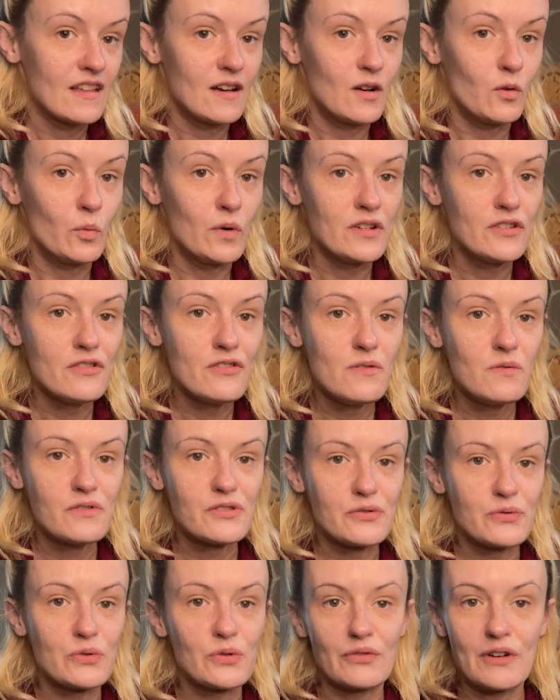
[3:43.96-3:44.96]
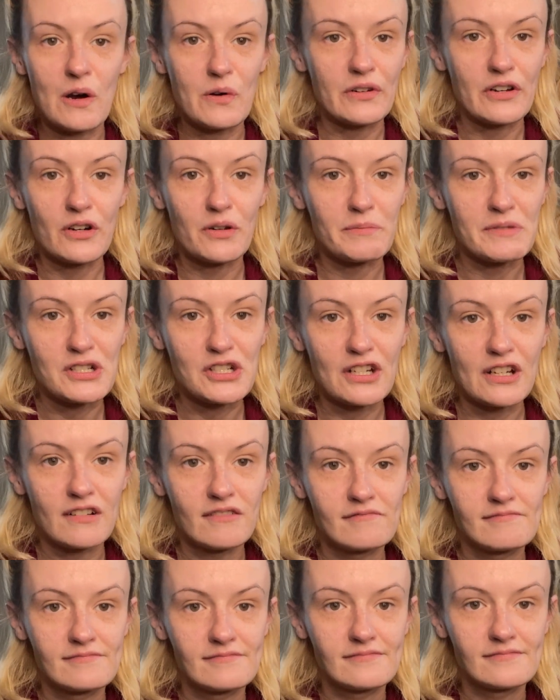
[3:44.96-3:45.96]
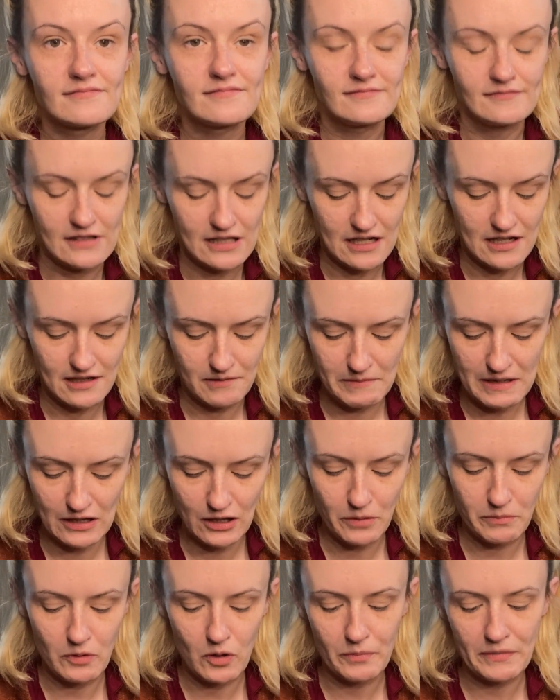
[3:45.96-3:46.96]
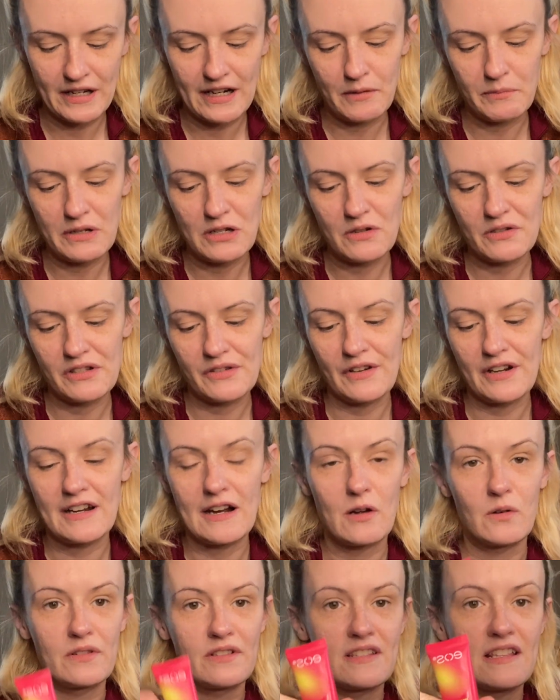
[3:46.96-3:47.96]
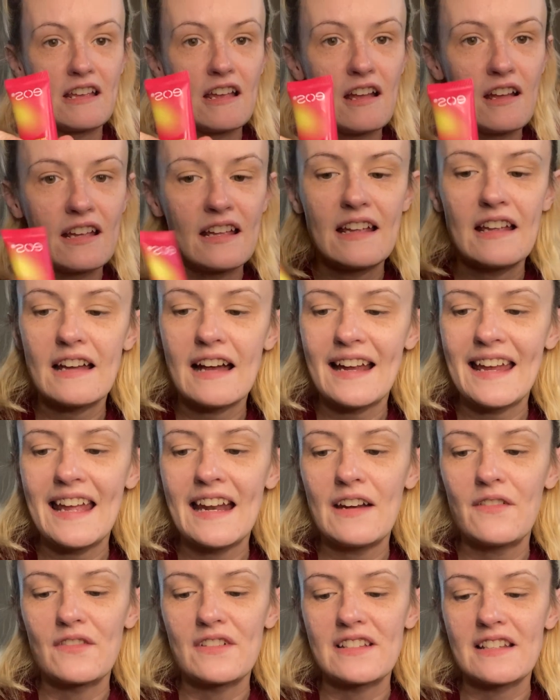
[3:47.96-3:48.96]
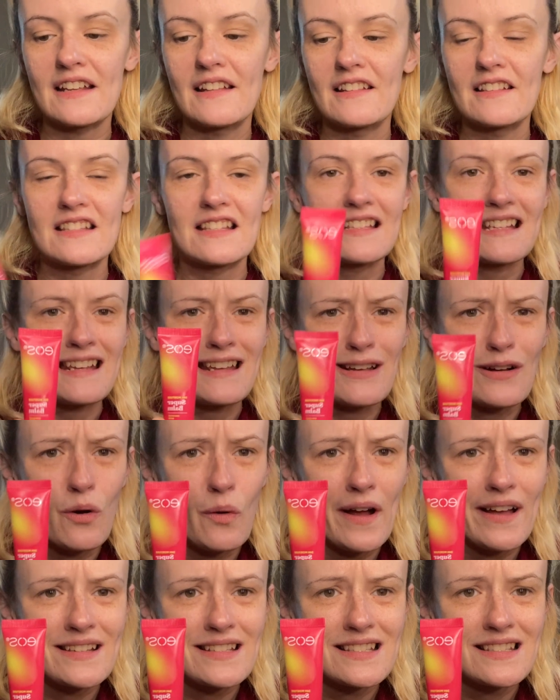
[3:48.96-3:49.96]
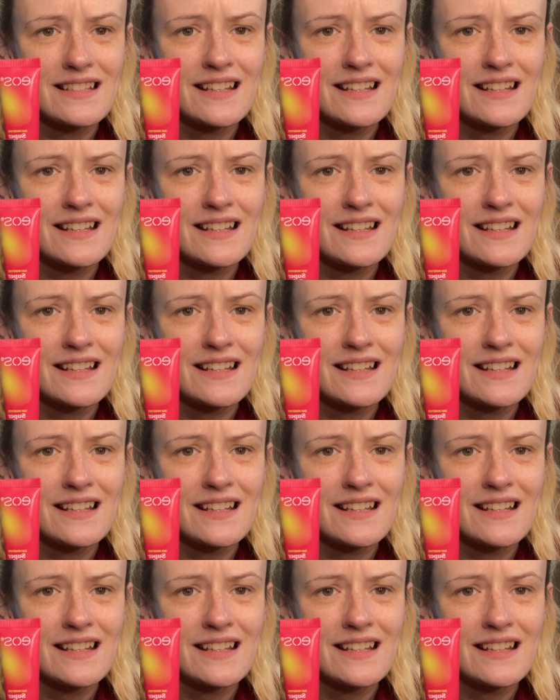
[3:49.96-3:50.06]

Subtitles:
Winter don't screw around here in Michigan. And my lip balm that I've been using right now is I can't even say this, is EOS